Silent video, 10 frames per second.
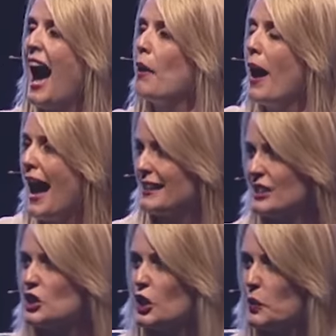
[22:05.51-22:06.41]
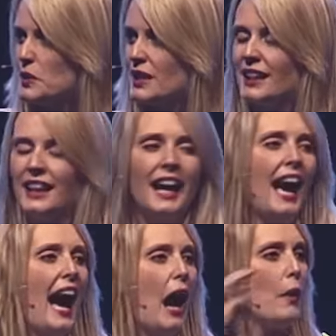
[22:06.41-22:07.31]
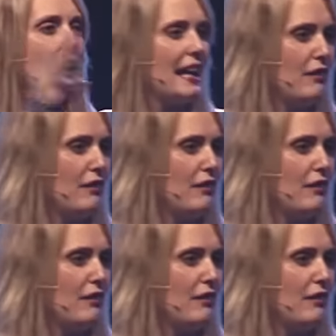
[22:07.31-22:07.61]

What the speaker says: Our attitude. Our